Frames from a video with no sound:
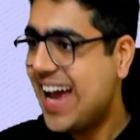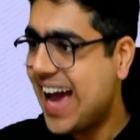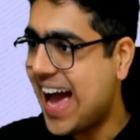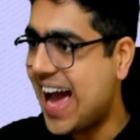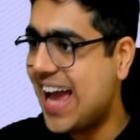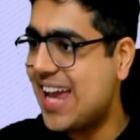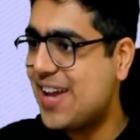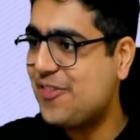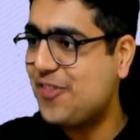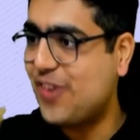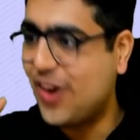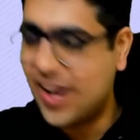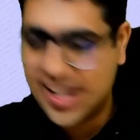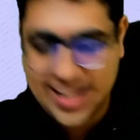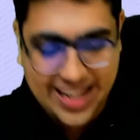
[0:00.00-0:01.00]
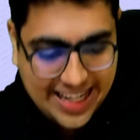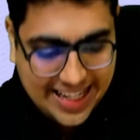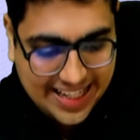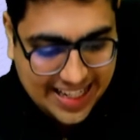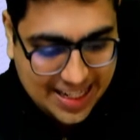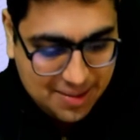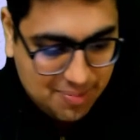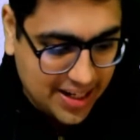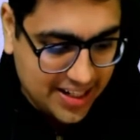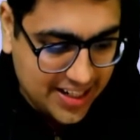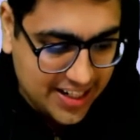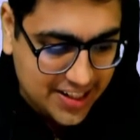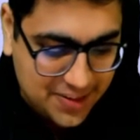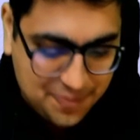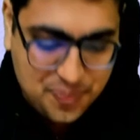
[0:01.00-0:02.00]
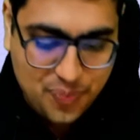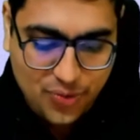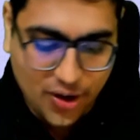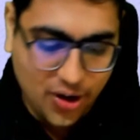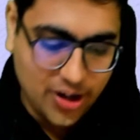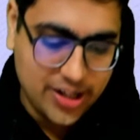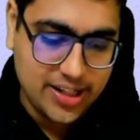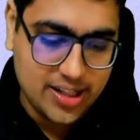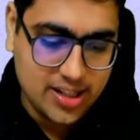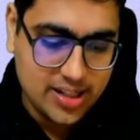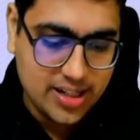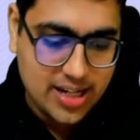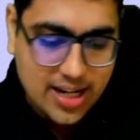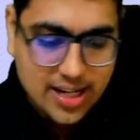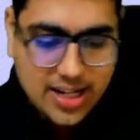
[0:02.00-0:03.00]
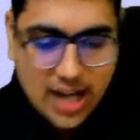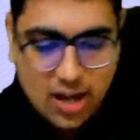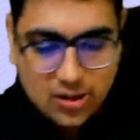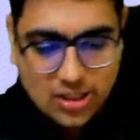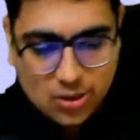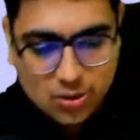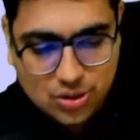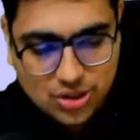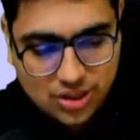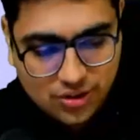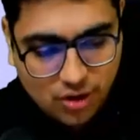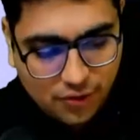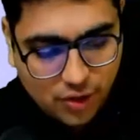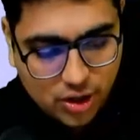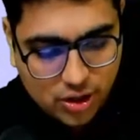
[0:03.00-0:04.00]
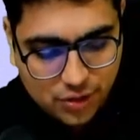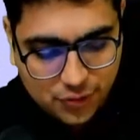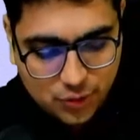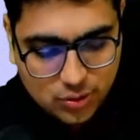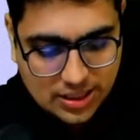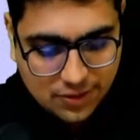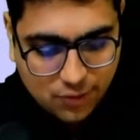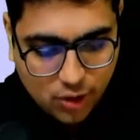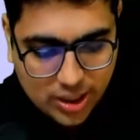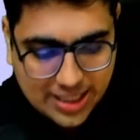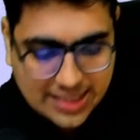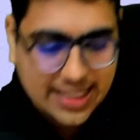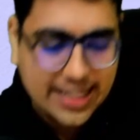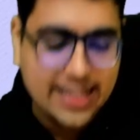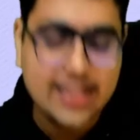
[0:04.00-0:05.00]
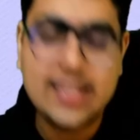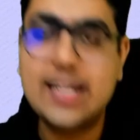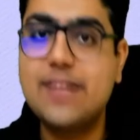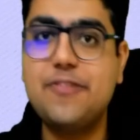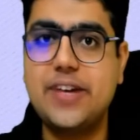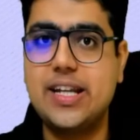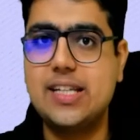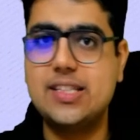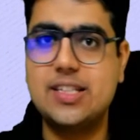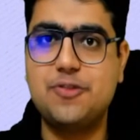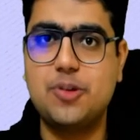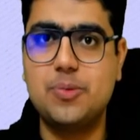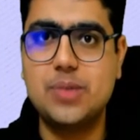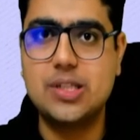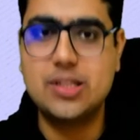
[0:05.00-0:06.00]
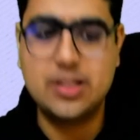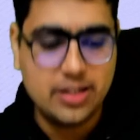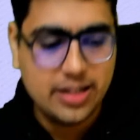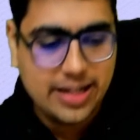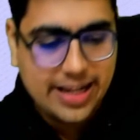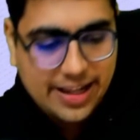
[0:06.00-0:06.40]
I for independent auditor. Now the question of all of you, sir, what is the interim financial information?